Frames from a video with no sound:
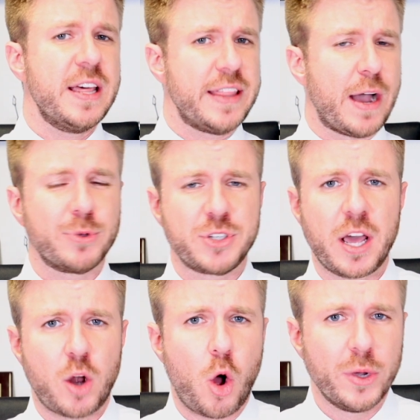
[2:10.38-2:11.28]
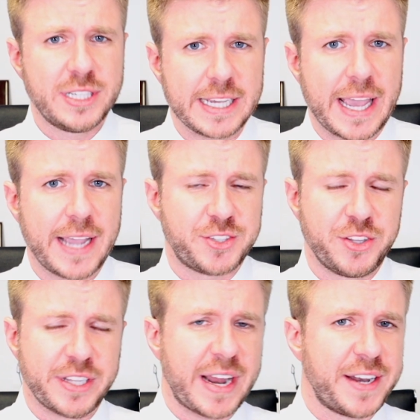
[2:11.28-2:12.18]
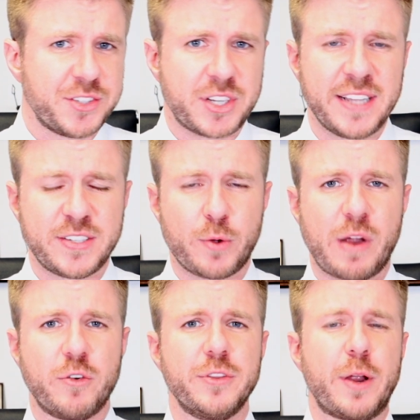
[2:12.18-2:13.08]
That was not always the case in the United States, however.